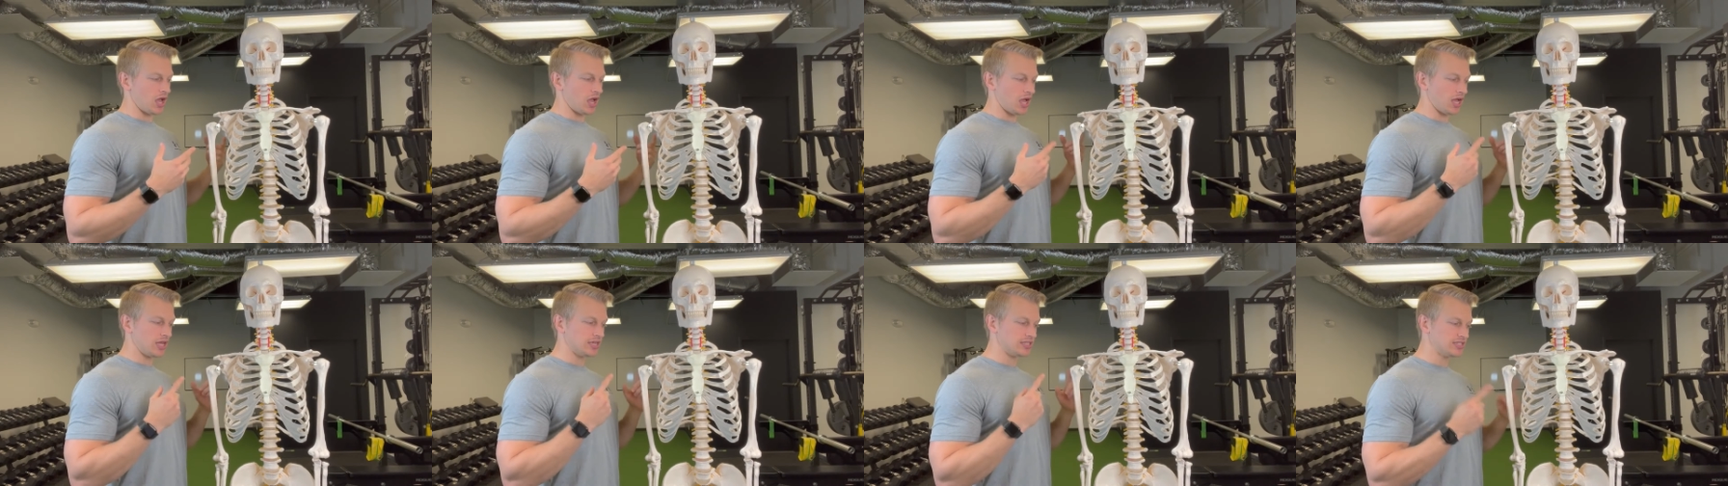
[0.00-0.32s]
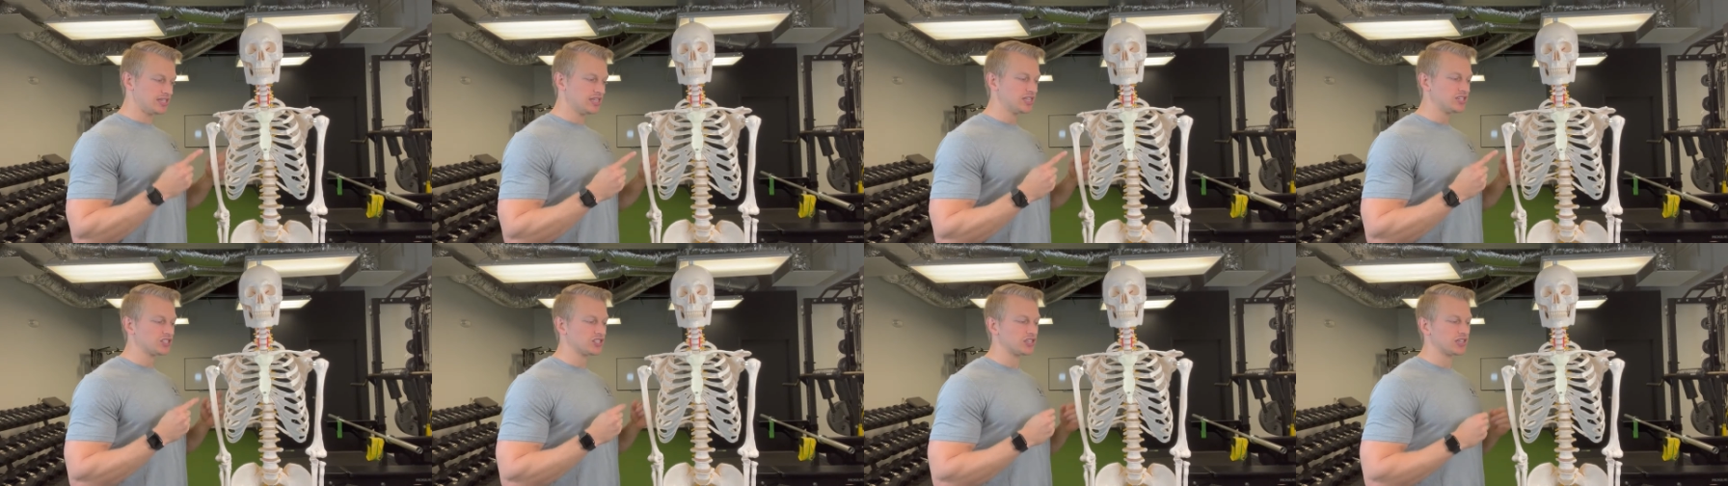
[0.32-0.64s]

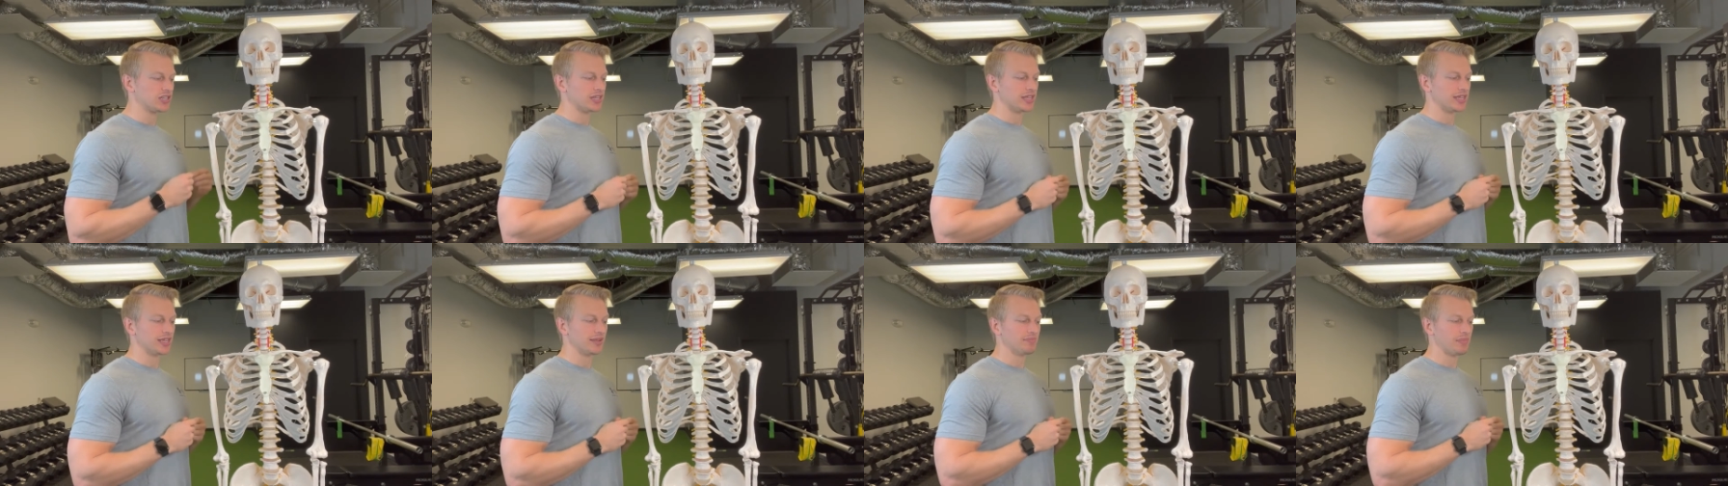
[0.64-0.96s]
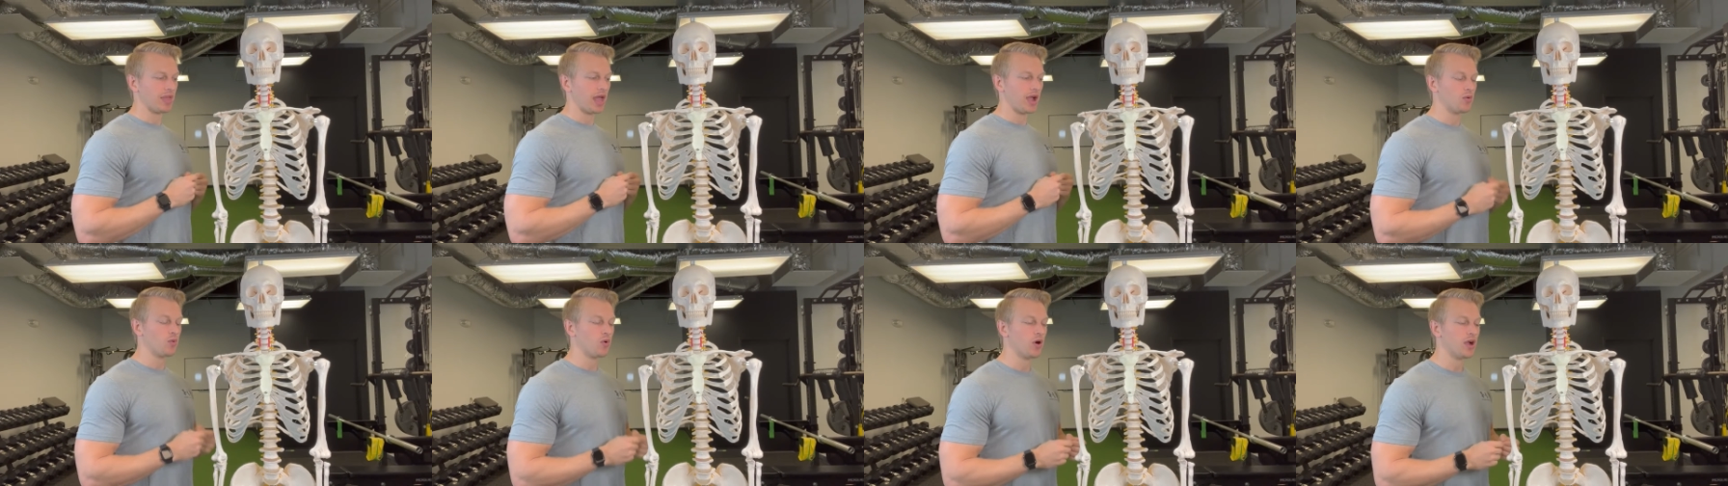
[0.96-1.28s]
Additionally,
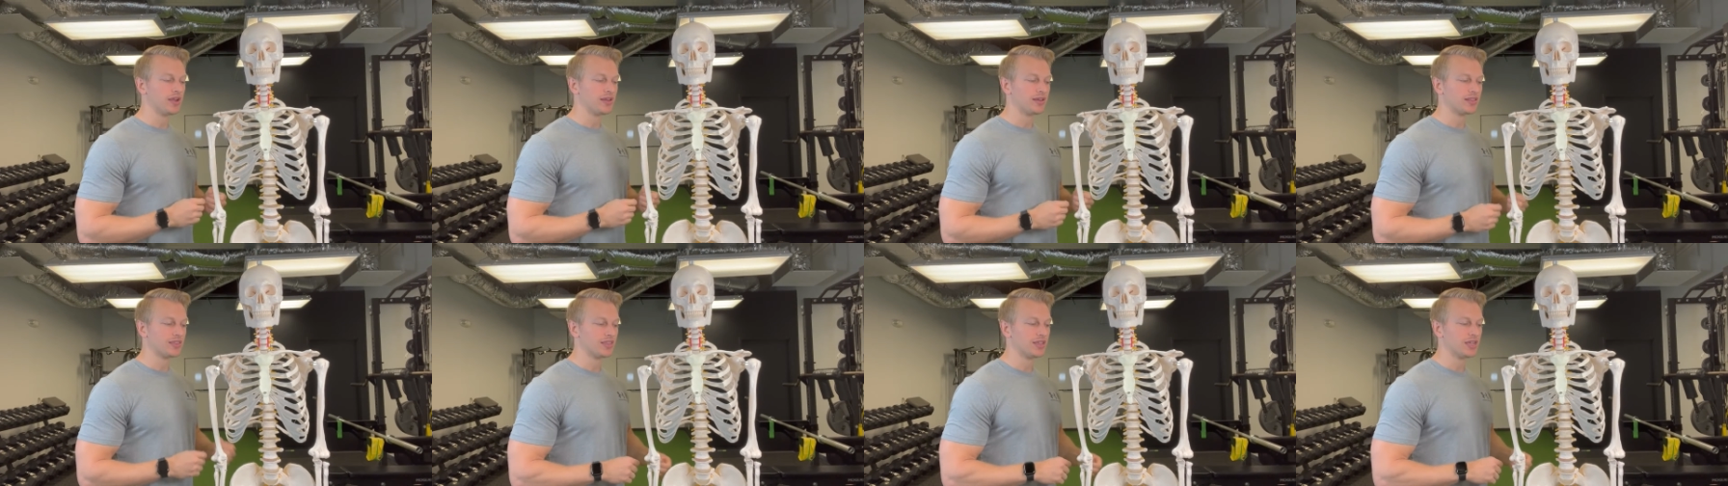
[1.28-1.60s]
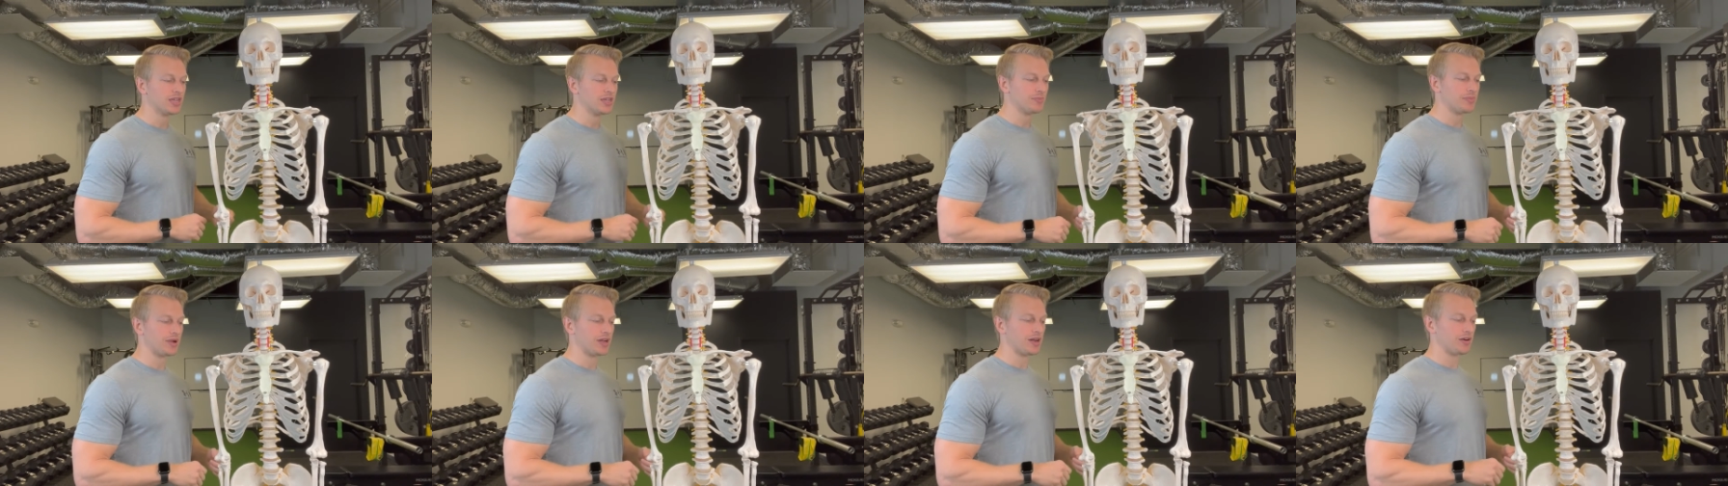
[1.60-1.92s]
I want you to
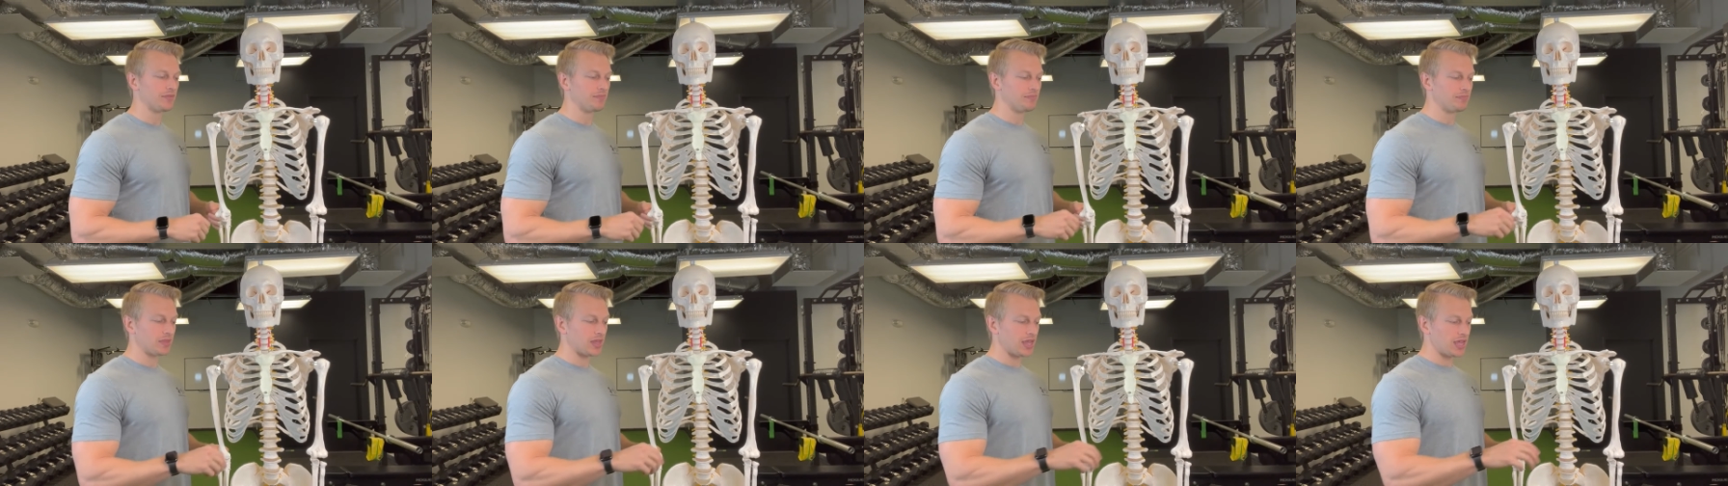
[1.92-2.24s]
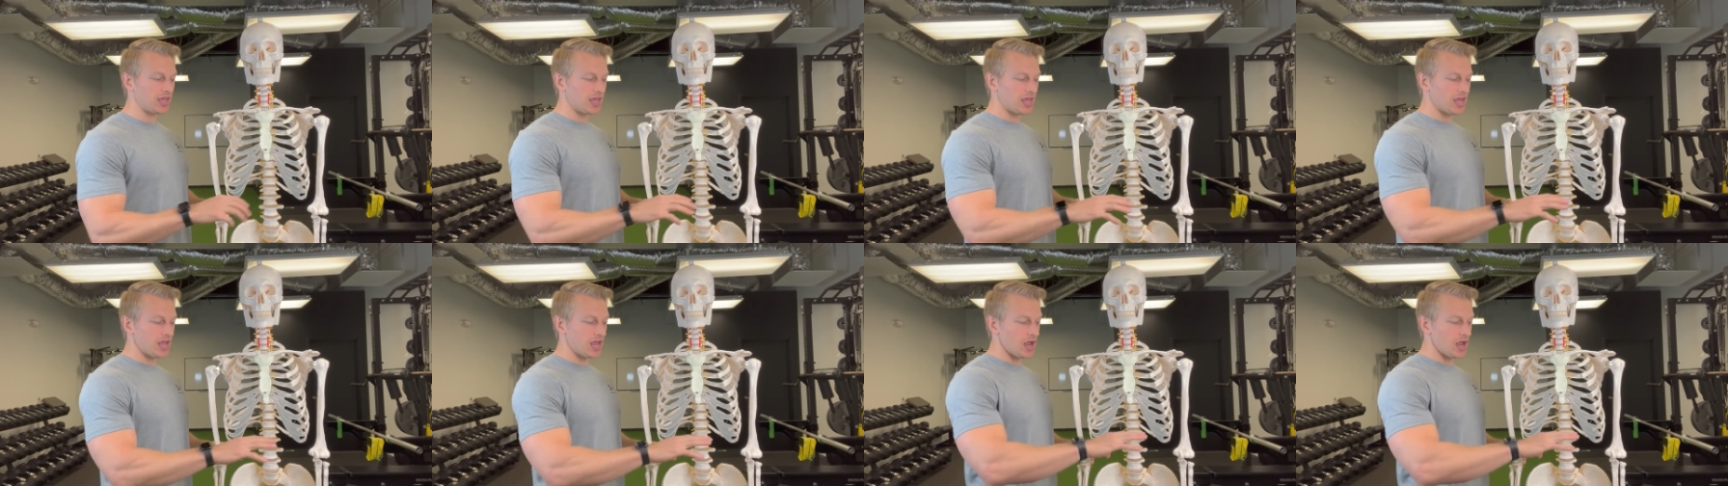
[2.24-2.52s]
think about